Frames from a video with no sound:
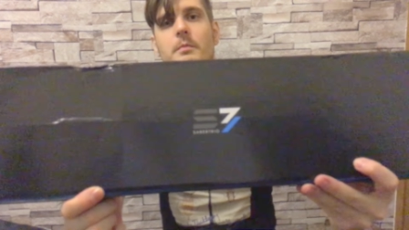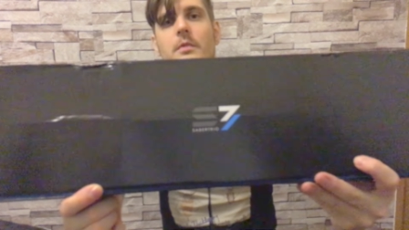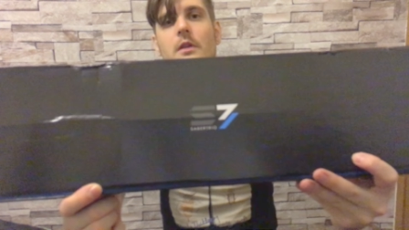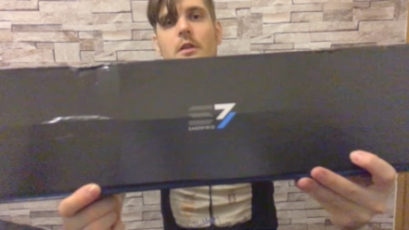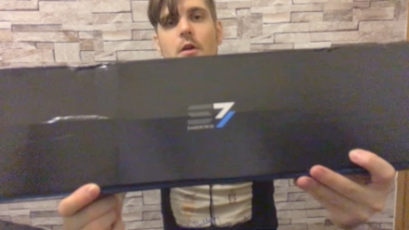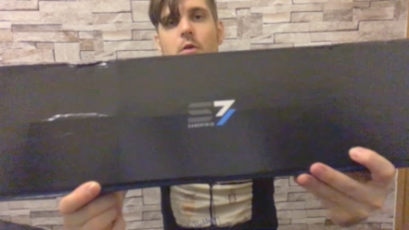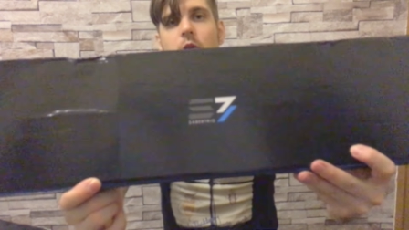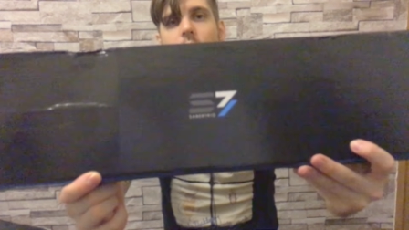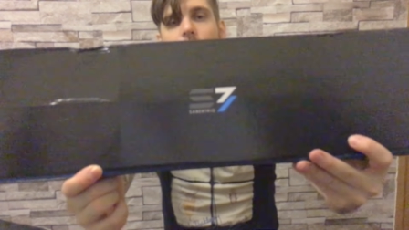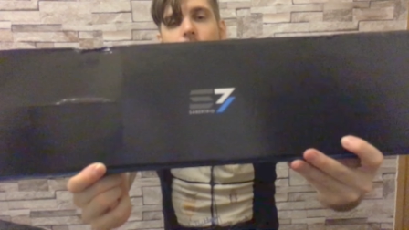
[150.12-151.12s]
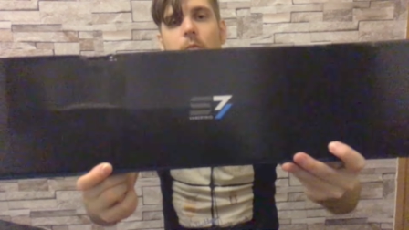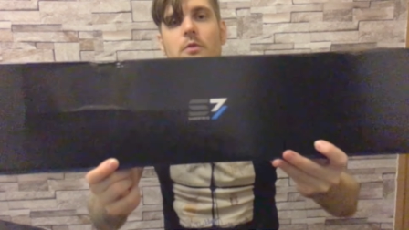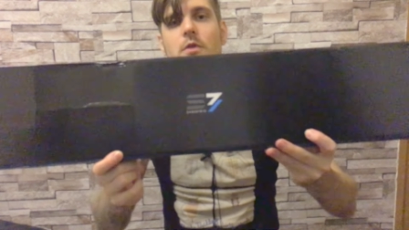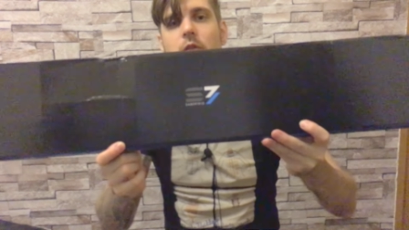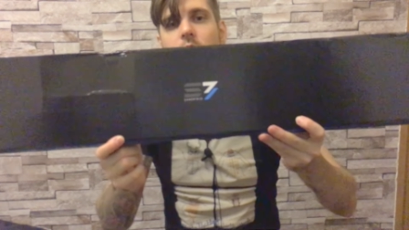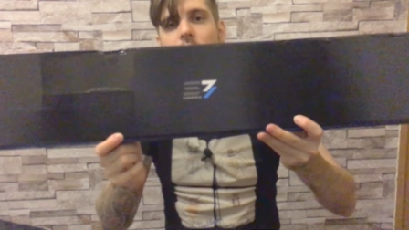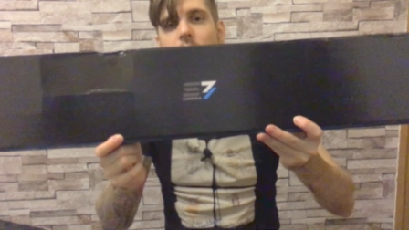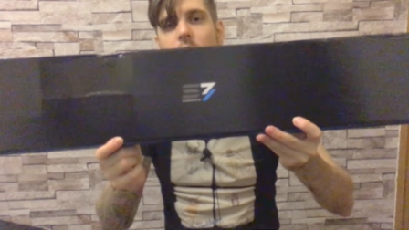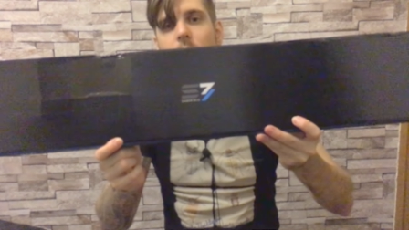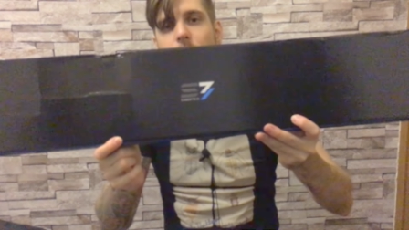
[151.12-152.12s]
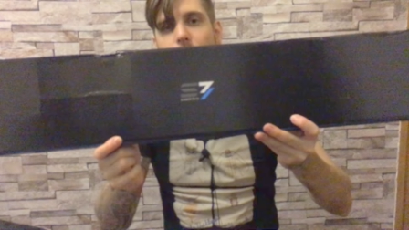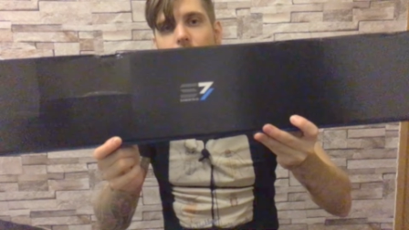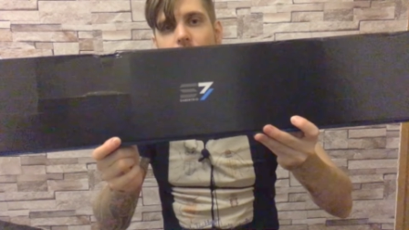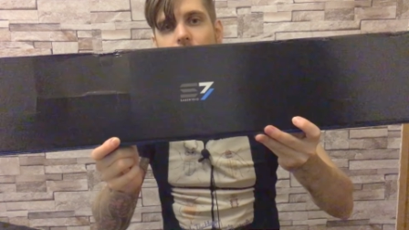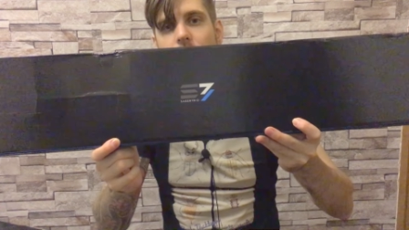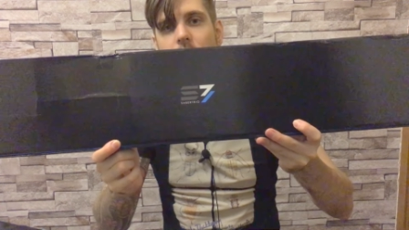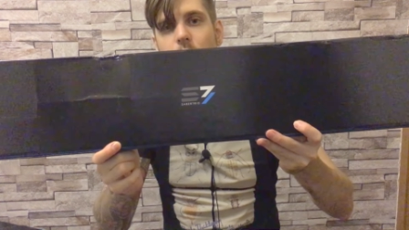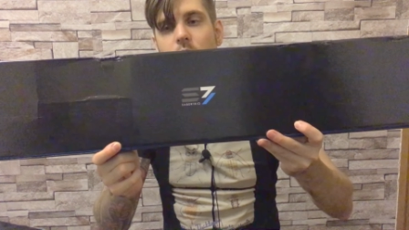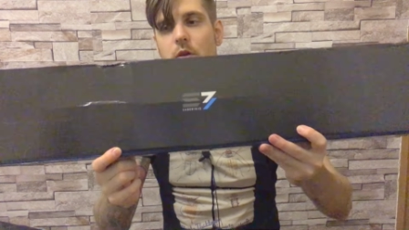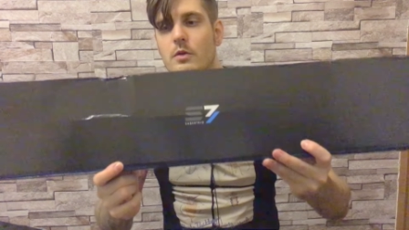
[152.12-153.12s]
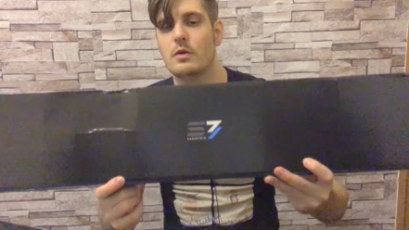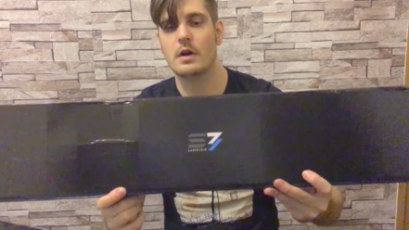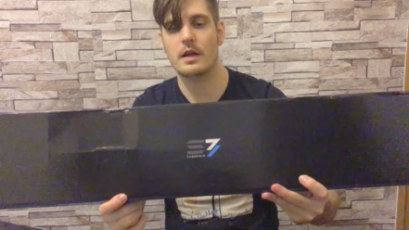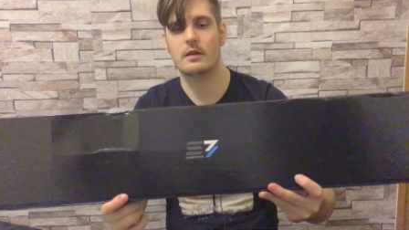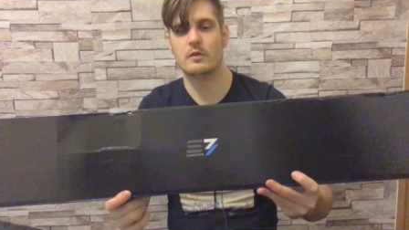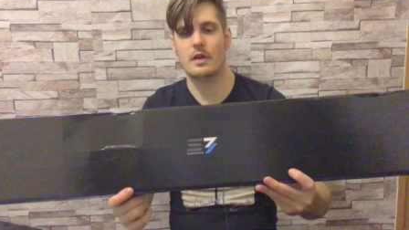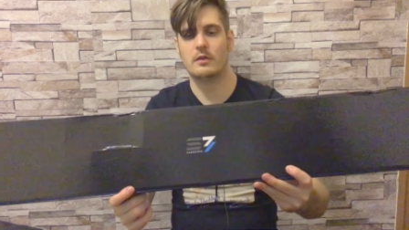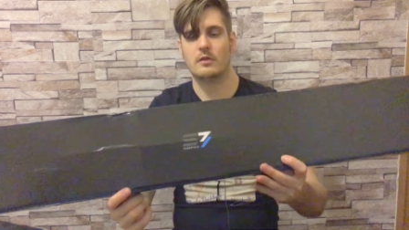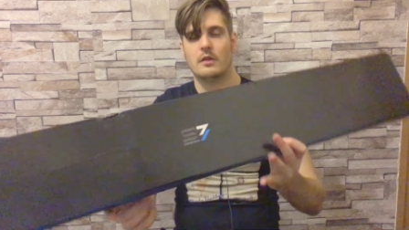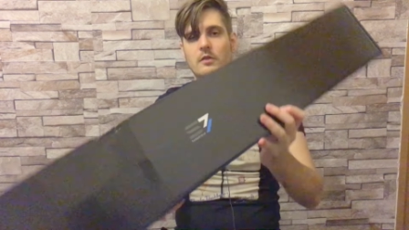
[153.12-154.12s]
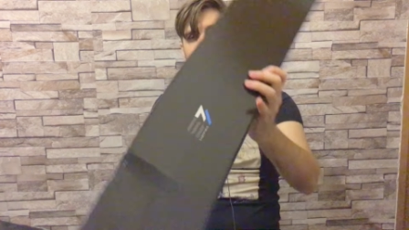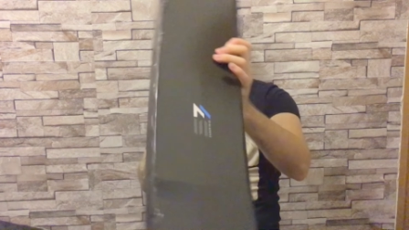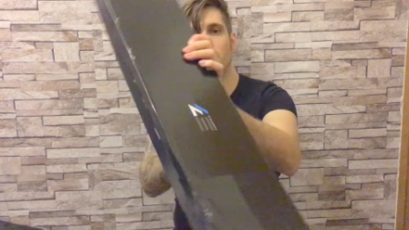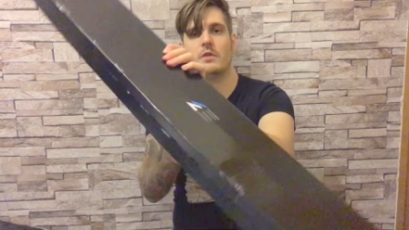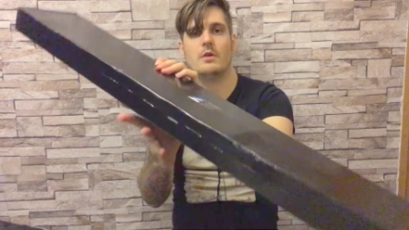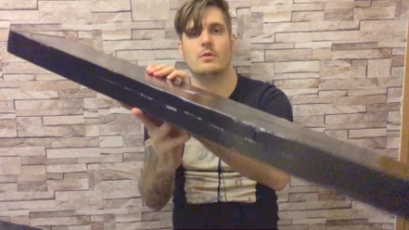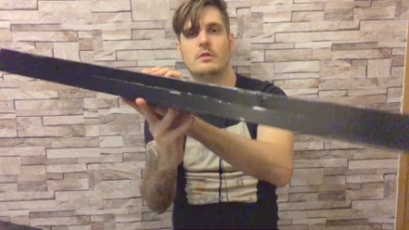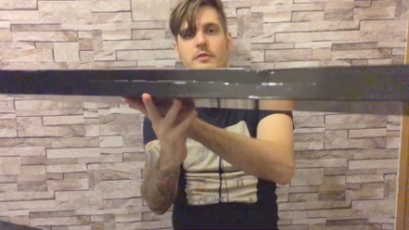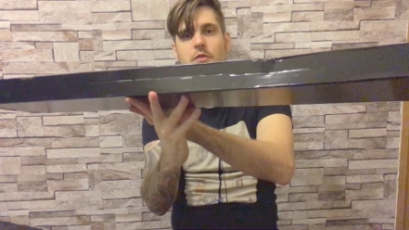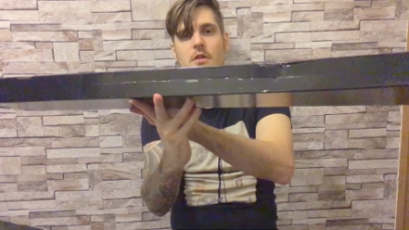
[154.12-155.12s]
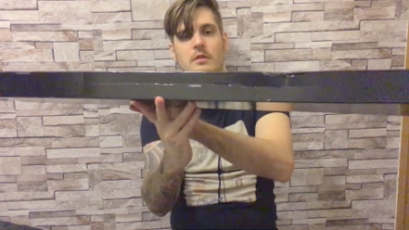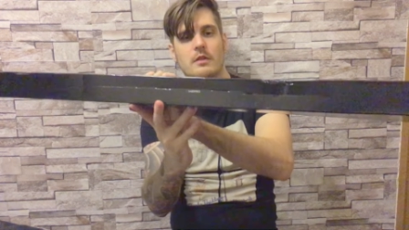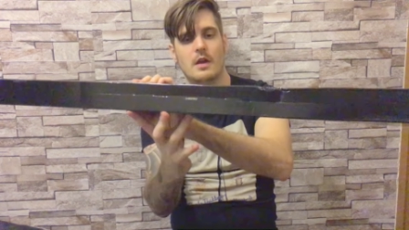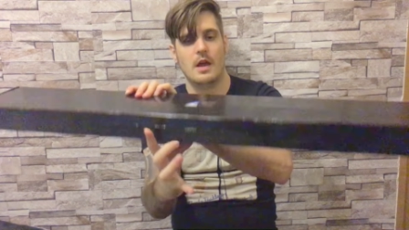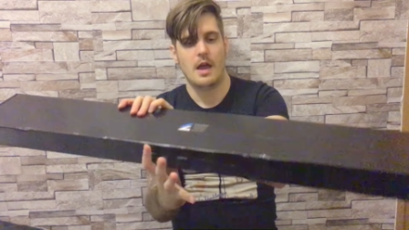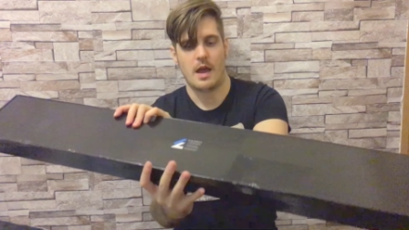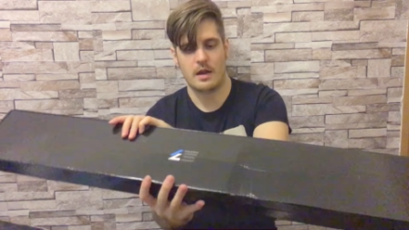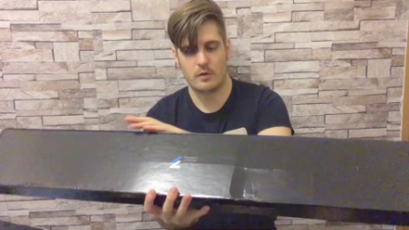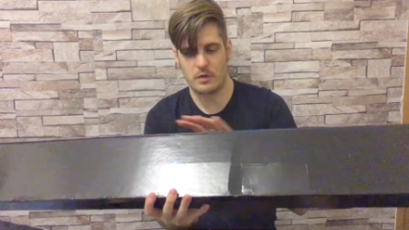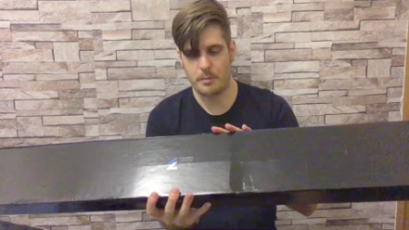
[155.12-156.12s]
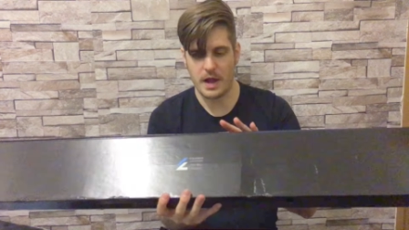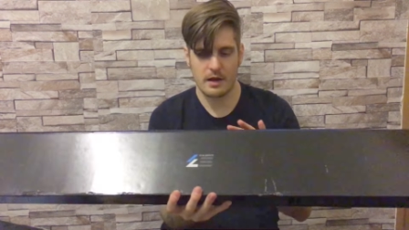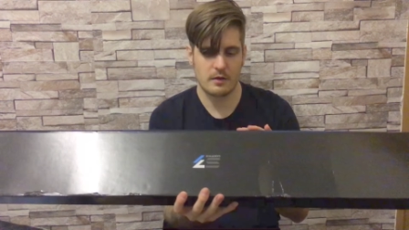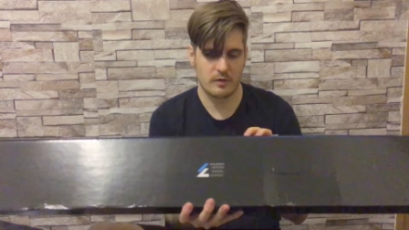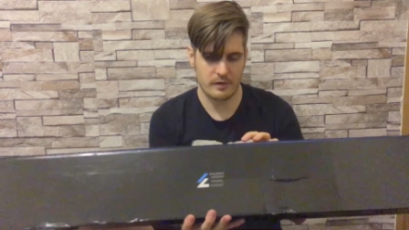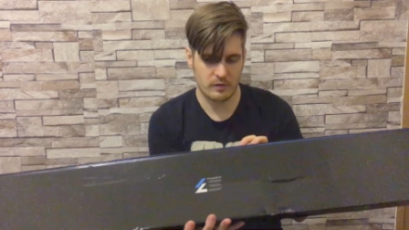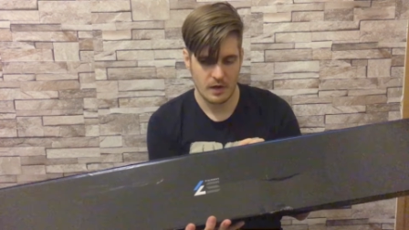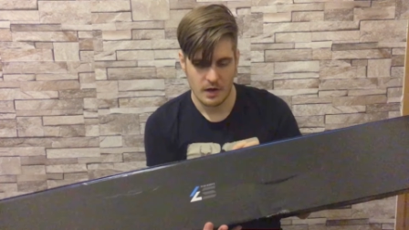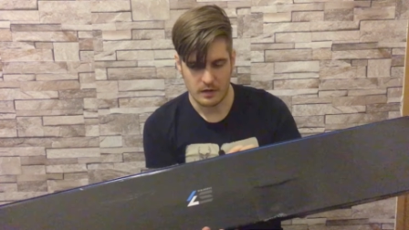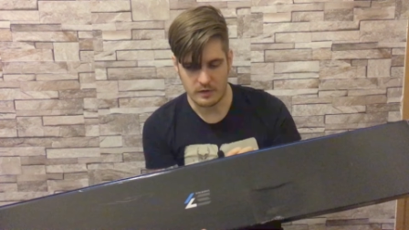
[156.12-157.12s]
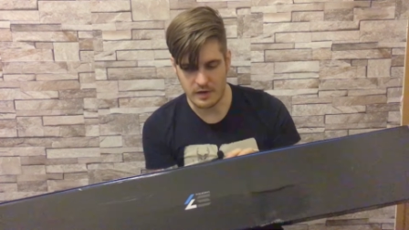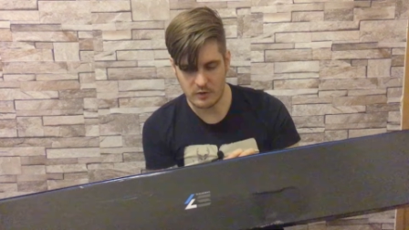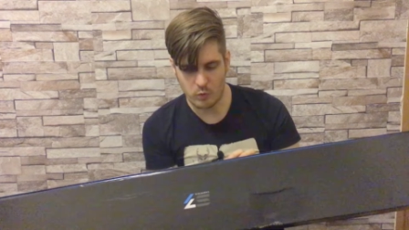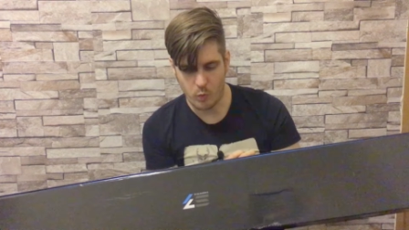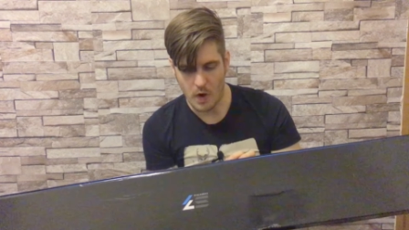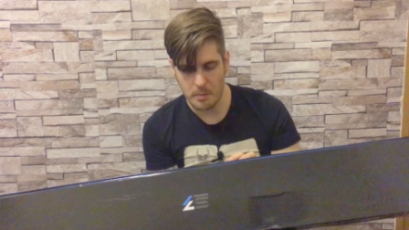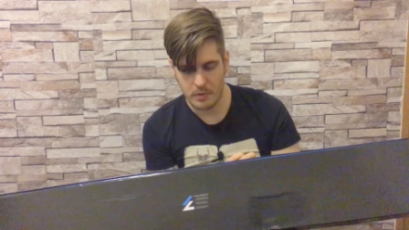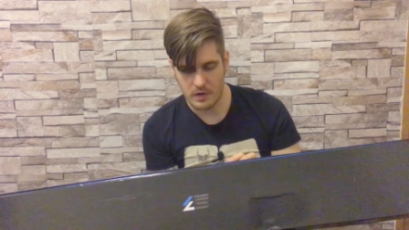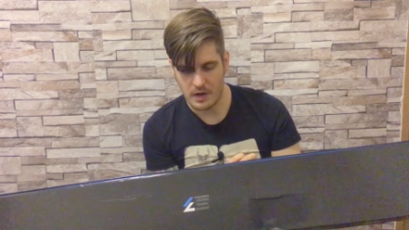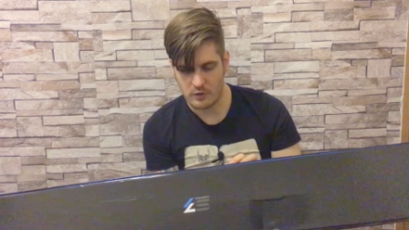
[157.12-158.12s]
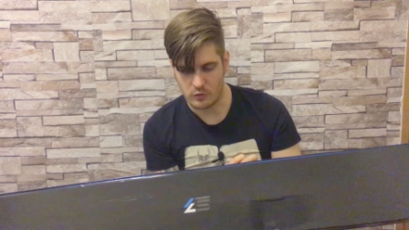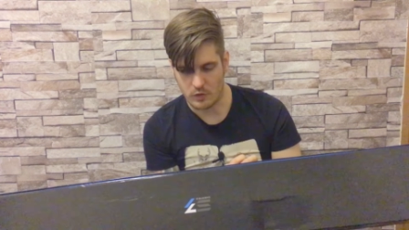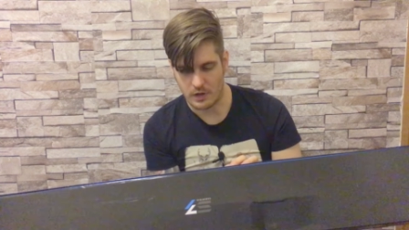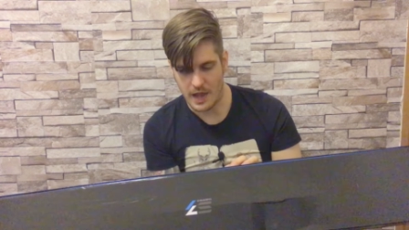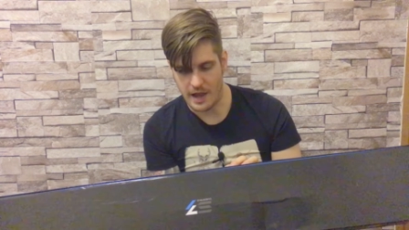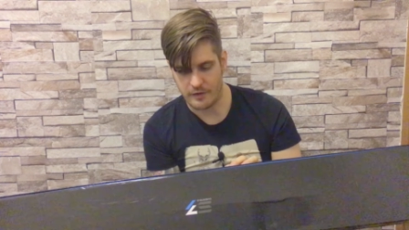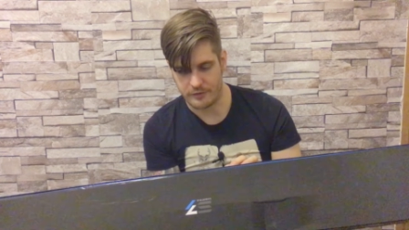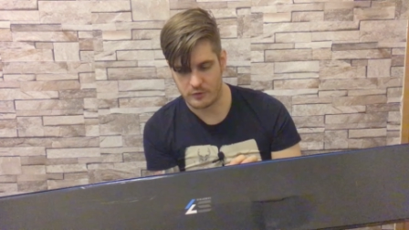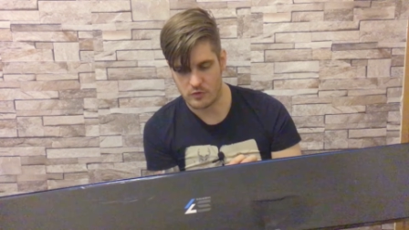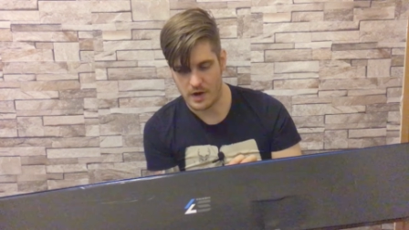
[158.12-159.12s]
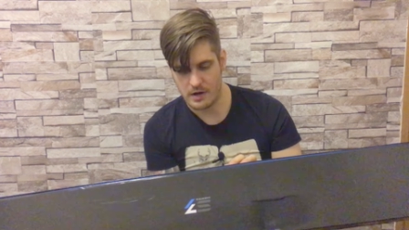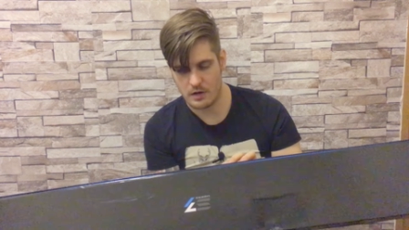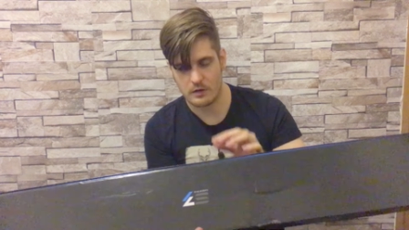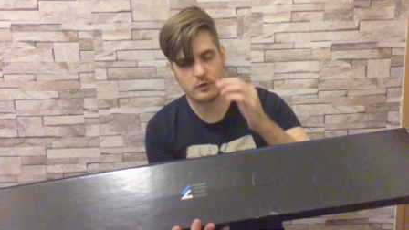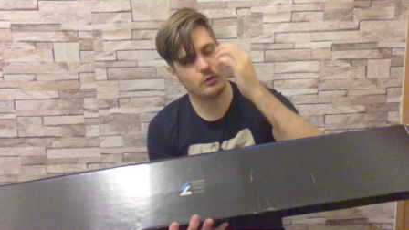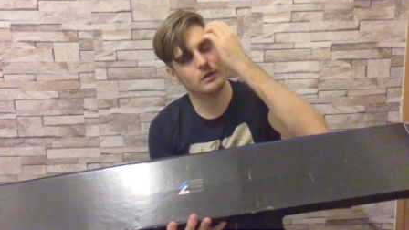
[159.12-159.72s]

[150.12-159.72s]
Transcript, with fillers: the logo, as you can see here. That's pretty cool. And it says uh, Sabertrio on the front. And on the back it says, this weapon is your life. Try not to